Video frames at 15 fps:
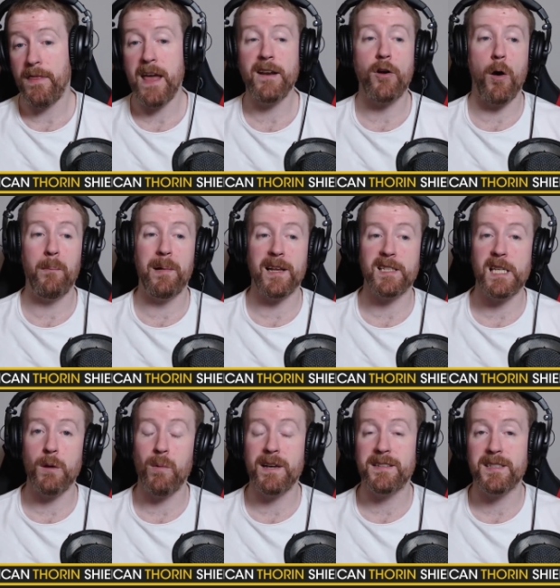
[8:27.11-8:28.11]
Then
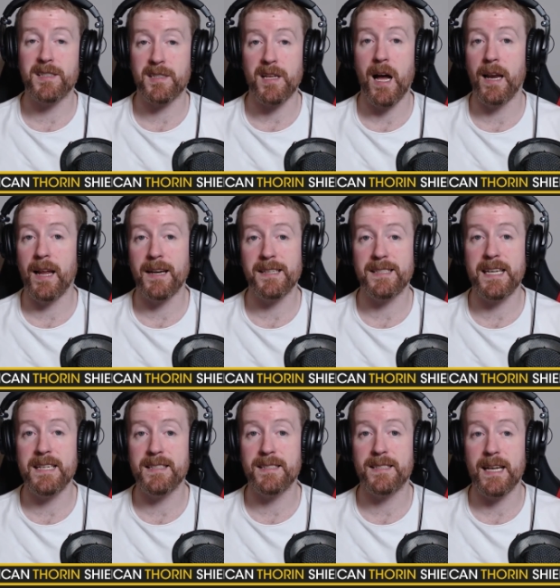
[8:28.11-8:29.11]
Complexity went to Starladder
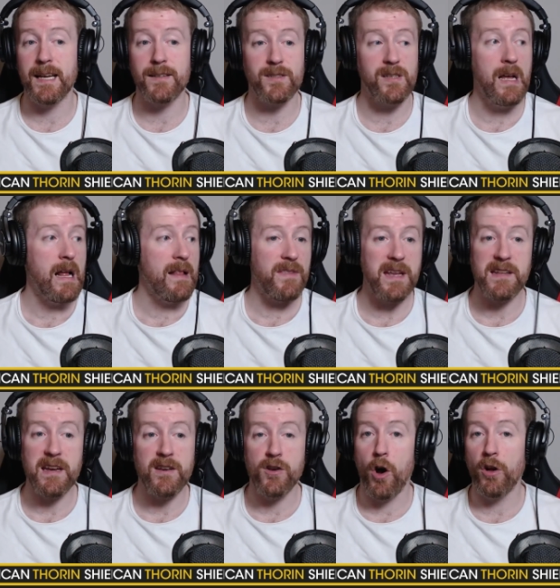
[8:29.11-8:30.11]
Season 6. They
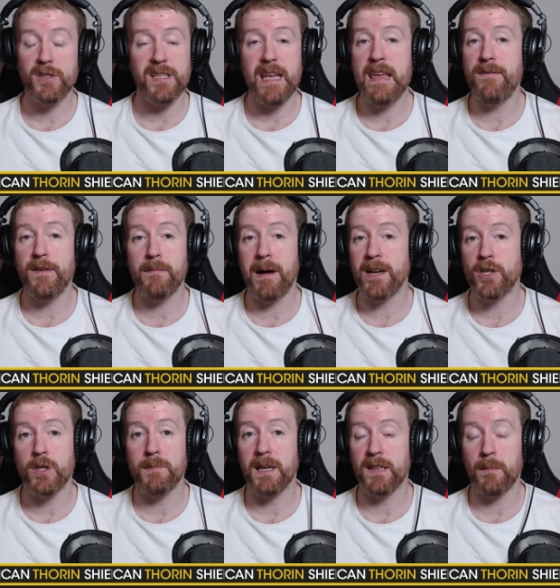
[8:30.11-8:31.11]
did not even
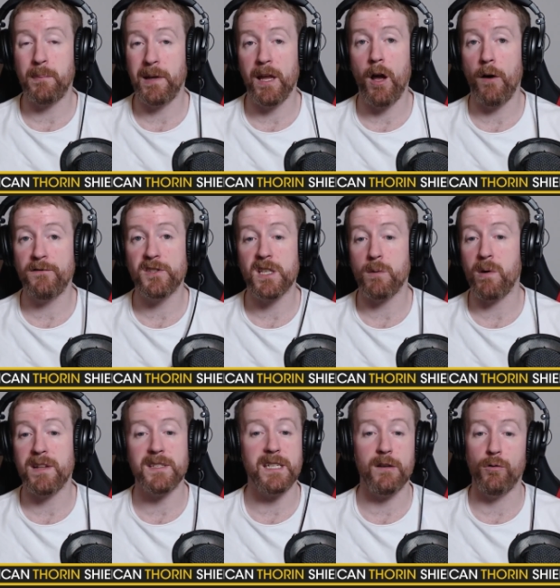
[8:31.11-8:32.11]
manage to make the playoffs. They
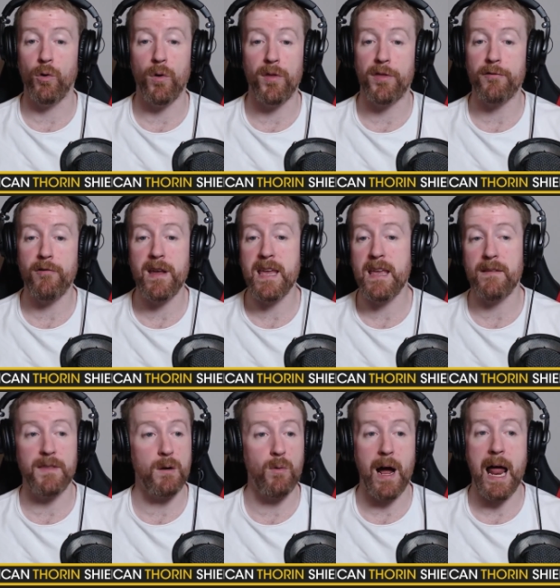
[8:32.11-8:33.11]
went 0 and
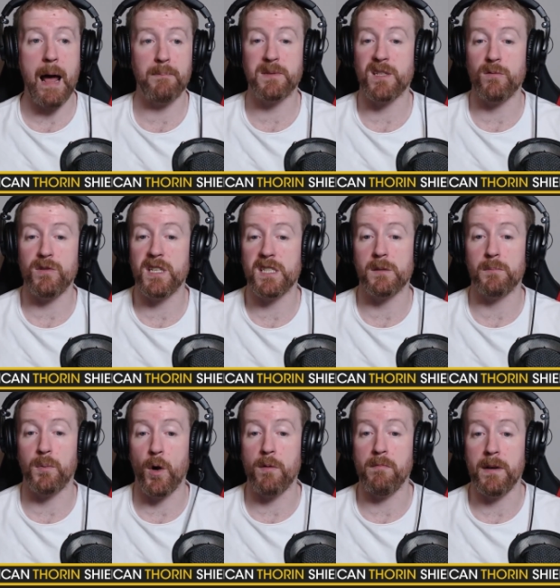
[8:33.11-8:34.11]
3. They were absolute
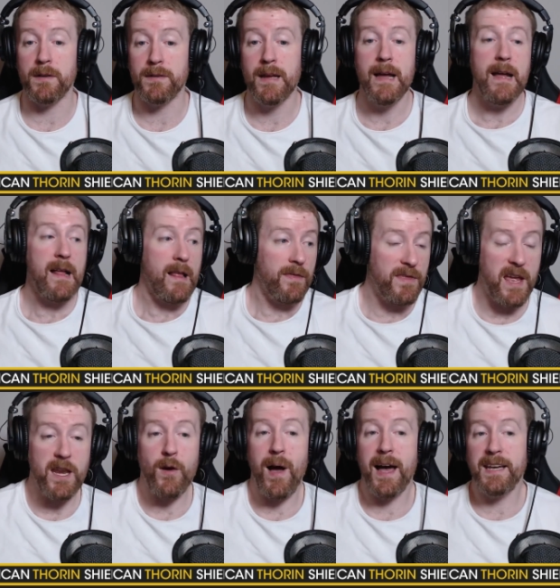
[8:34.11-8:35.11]
disappointment.
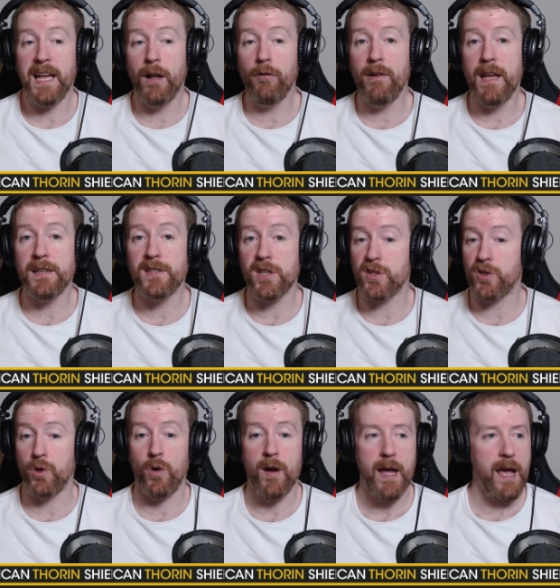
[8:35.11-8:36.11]
Then you had Hellraisers.
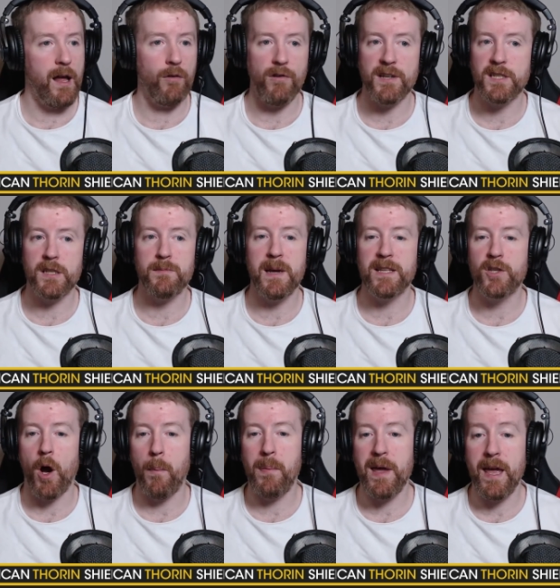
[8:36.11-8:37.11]
So Hellraisers made
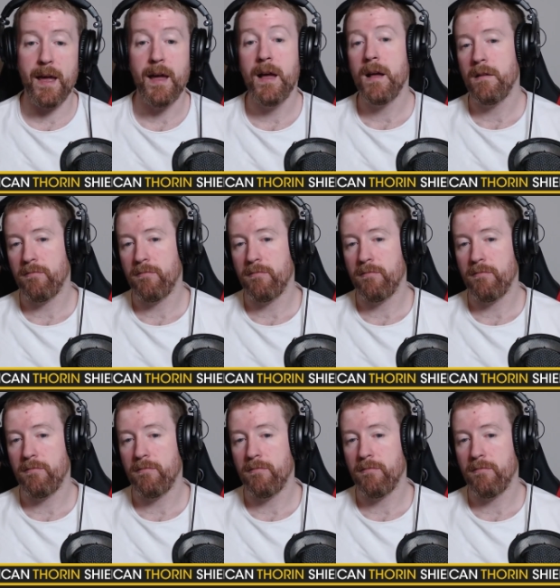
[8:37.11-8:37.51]
top 8.